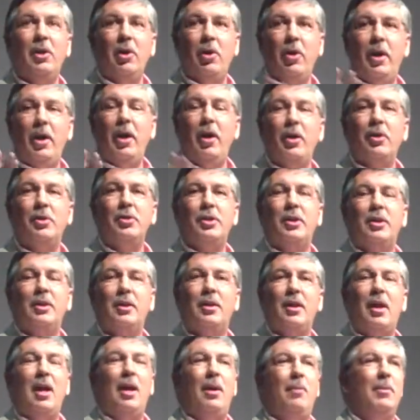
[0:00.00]
Terry Harris at the
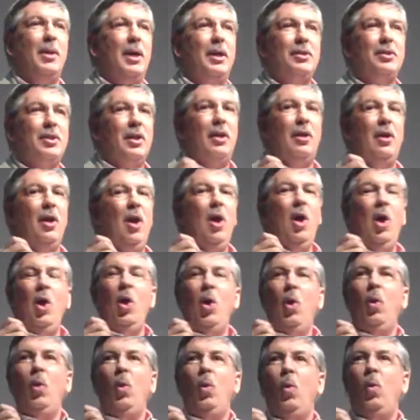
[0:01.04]
time, and I said,
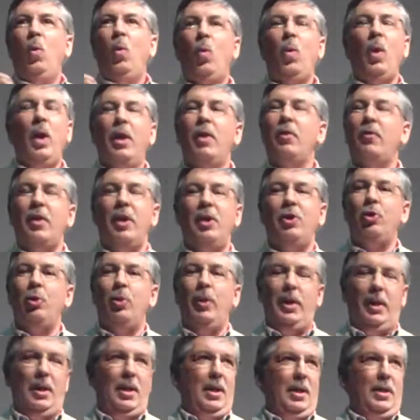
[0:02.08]
why are they
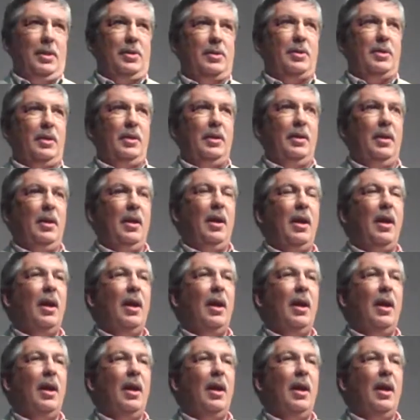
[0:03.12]
doing this?